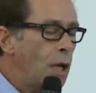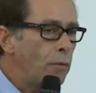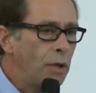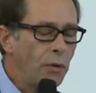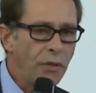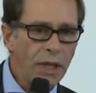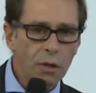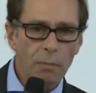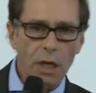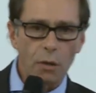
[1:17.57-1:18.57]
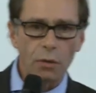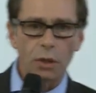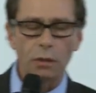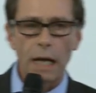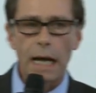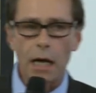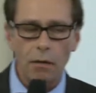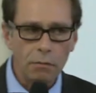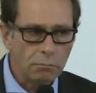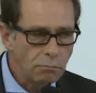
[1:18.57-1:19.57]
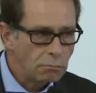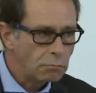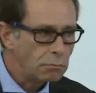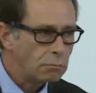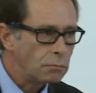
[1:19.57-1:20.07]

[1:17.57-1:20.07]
When you think about how